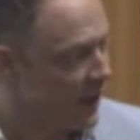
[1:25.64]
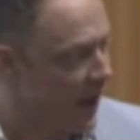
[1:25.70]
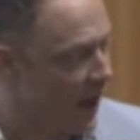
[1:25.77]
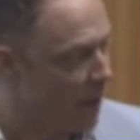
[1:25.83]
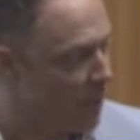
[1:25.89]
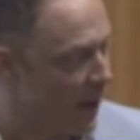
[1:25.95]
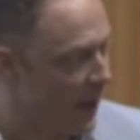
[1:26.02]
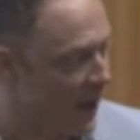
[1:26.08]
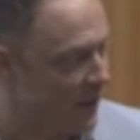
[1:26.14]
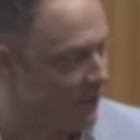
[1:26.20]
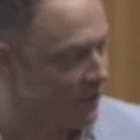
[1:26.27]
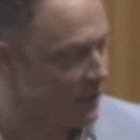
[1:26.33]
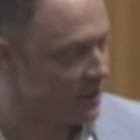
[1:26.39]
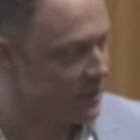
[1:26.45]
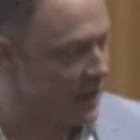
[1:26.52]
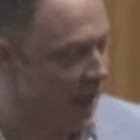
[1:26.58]
are
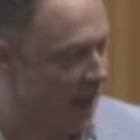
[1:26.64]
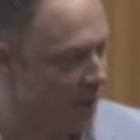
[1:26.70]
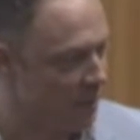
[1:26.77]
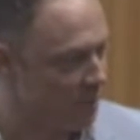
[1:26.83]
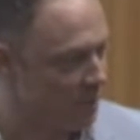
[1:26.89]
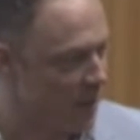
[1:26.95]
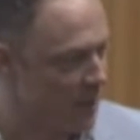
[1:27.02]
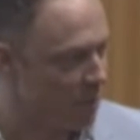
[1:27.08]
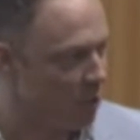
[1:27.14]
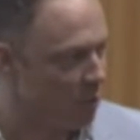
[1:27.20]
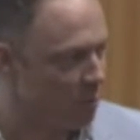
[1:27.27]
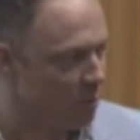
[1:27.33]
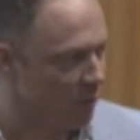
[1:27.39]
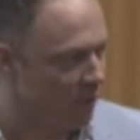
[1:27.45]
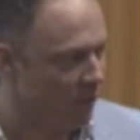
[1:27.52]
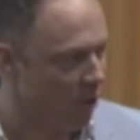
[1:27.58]
behaviors that people
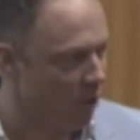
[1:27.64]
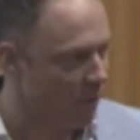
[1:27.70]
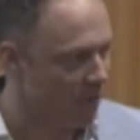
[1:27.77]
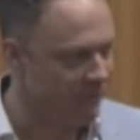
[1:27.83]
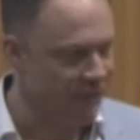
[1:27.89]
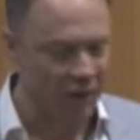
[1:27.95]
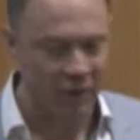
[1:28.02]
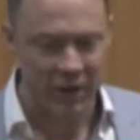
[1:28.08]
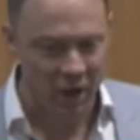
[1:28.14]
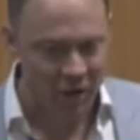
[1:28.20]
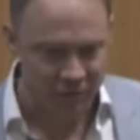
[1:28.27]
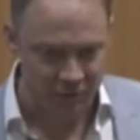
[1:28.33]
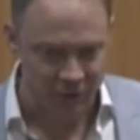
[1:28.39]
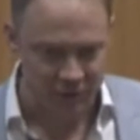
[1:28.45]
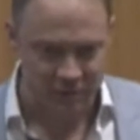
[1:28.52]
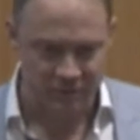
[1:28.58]
perform very
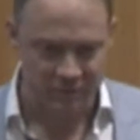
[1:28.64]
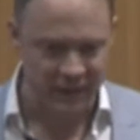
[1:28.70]
often.